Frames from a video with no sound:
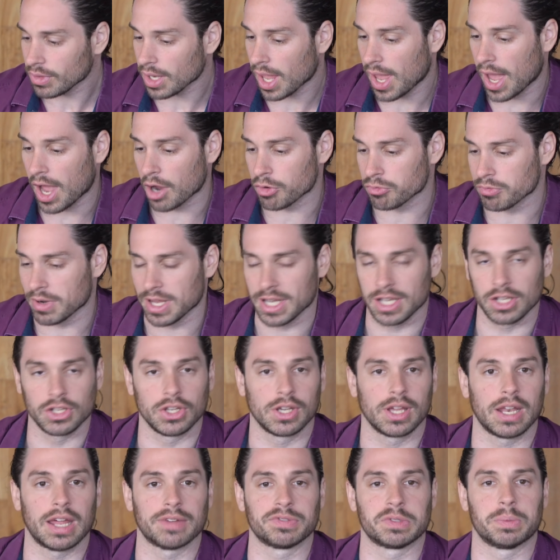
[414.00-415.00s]
Regan,
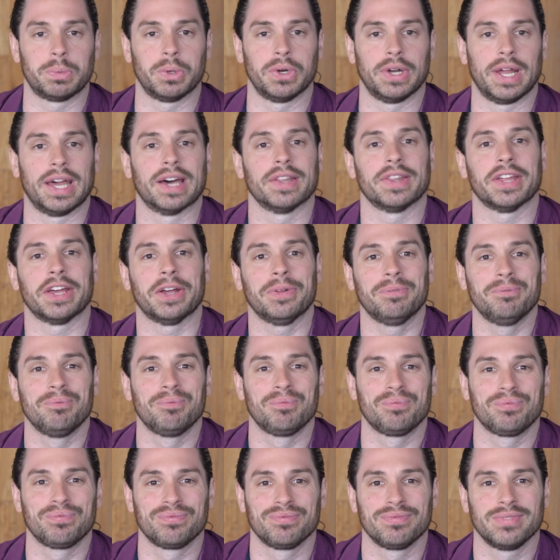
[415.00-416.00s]
you're gonna have to put it out there.
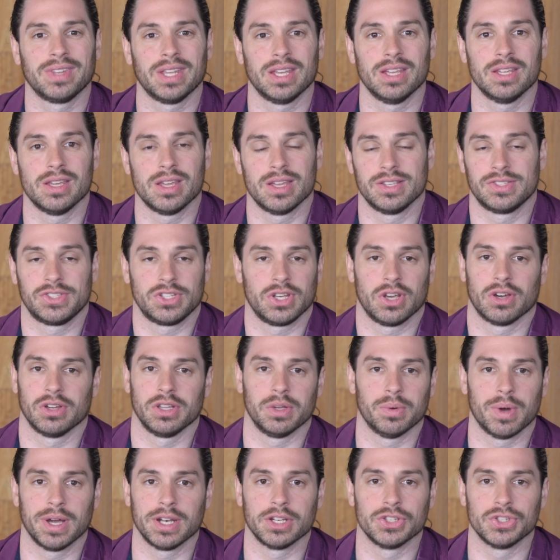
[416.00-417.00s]
It's the
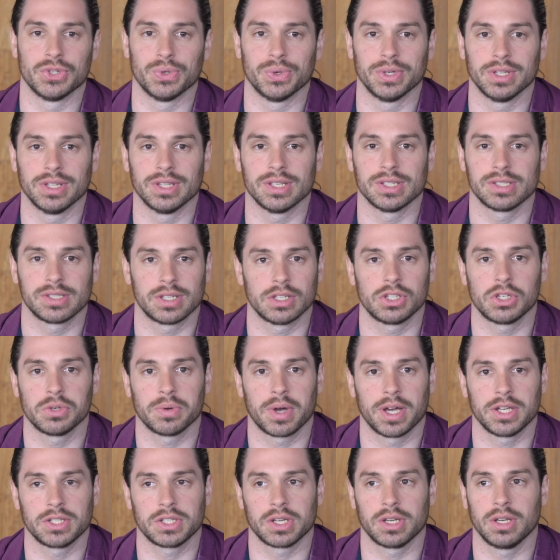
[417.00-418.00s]
only way to do it in this
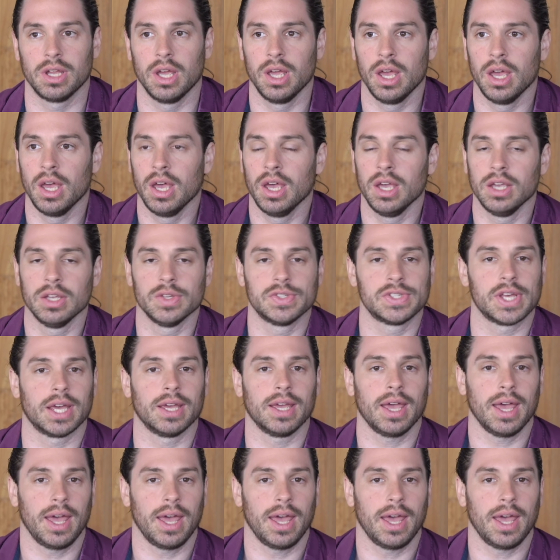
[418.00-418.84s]
situation. You say,